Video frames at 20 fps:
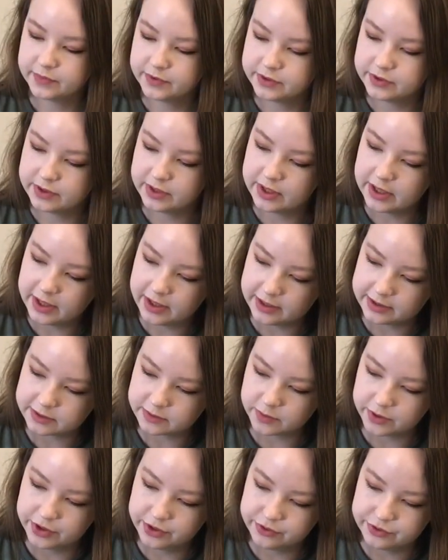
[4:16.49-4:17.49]
so then I
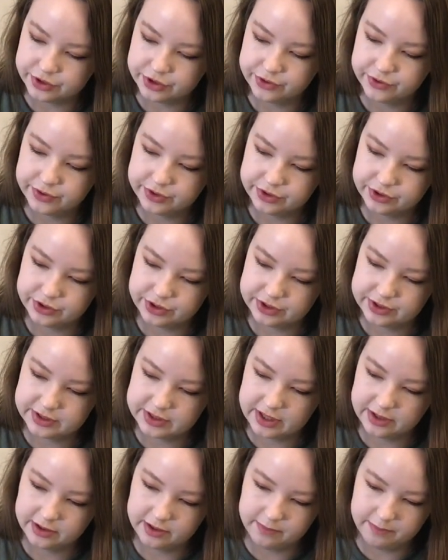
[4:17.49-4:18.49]
guess what you do is you
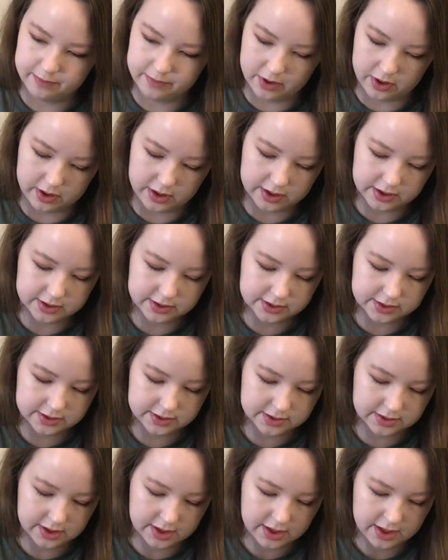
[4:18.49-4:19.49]
just take the
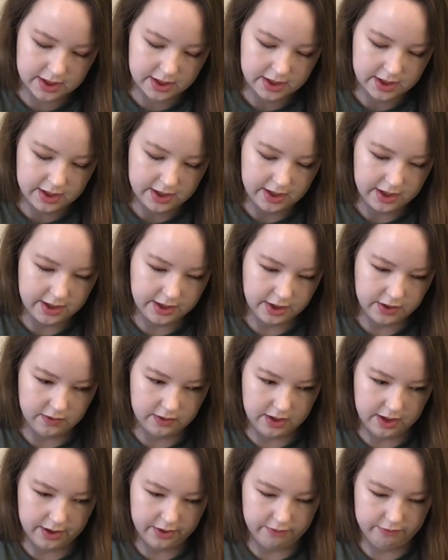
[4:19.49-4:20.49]
moss and you
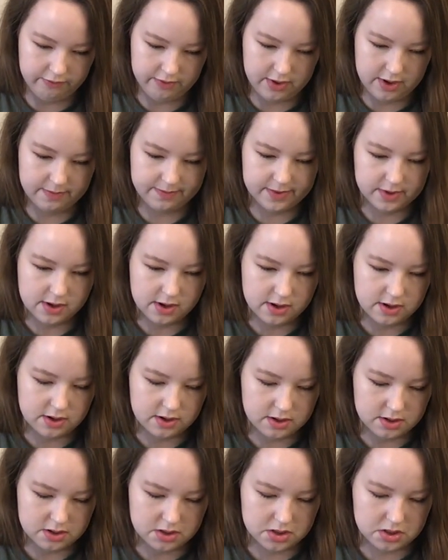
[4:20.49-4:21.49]
like wrap it in
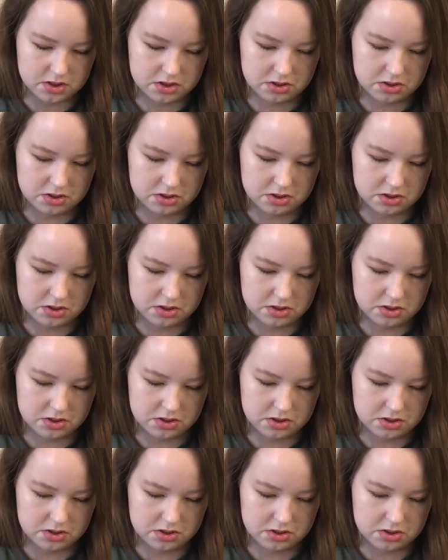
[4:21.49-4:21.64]
it.